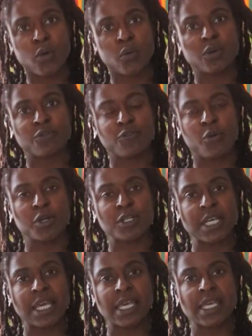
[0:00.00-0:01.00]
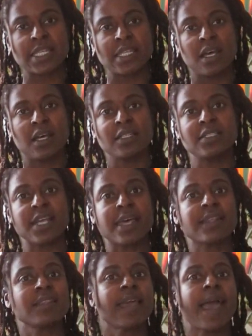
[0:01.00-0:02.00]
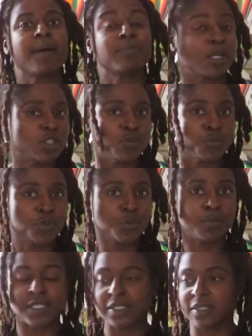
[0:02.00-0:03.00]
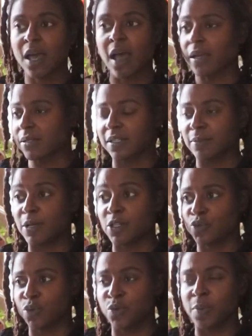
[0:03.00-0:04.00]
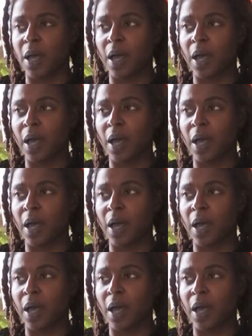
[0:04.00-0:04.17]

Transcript: for taking the death cap mushroom, this toxic mushroom